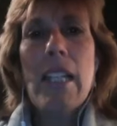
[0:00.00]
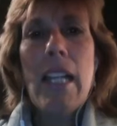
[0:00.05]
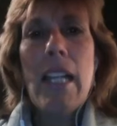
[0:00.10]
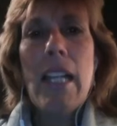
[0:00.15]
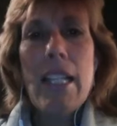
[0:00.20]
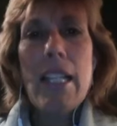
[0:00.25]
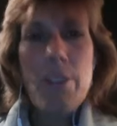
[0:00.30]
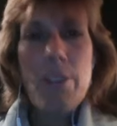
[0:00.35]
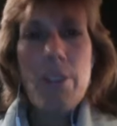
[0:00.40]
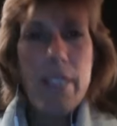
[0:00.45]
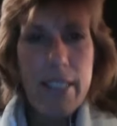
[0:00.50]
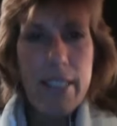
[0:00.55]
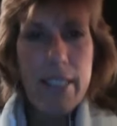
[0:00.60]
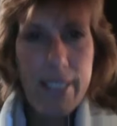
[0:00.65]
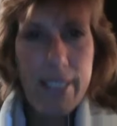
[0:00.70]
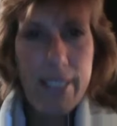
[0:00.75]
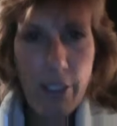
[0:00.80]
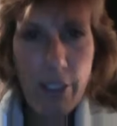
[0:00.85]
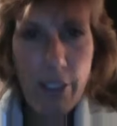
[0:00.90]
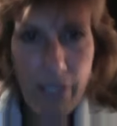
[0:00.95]
Do we get to
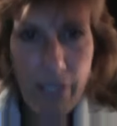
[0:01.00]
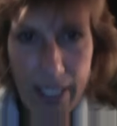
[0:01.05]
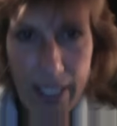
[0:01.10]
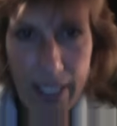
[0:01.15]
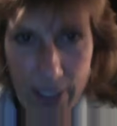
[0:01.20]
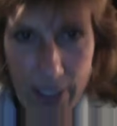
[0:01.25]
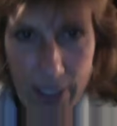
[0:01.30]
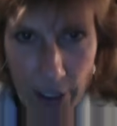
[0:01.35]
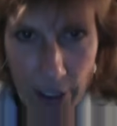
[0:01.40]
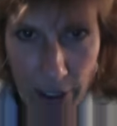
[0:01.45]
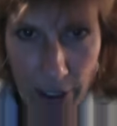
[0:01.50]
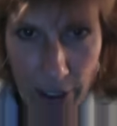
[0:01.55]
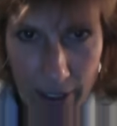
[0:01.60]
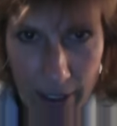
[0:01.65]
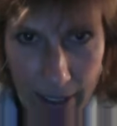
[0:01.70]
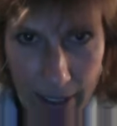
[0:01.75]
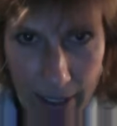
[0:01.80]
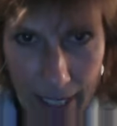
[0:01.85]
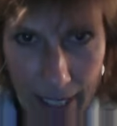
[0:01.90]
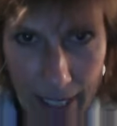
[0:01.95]
see your face, or are you going to
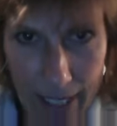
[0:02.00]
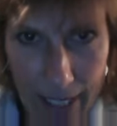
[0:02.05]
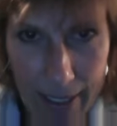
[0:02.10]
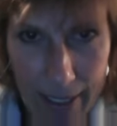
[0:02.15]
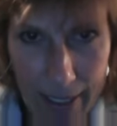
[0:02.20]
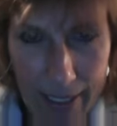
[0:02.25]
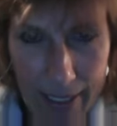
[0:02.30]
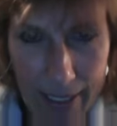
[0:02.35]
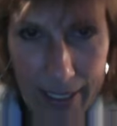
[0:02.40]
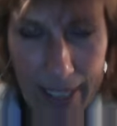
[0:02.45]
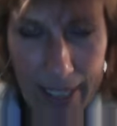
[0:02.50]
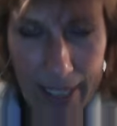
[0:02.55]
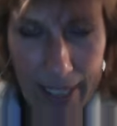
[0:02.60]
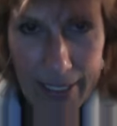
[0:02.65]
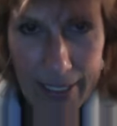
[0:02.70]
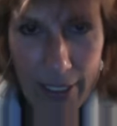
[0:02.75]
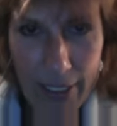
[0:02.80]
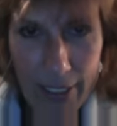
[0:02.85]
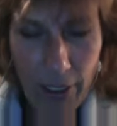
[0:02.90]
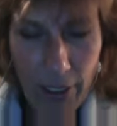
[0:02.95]
stay
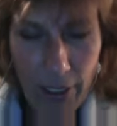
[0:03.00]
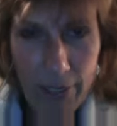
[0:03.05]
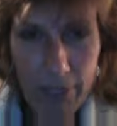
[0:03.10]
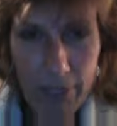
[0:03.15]
incognito?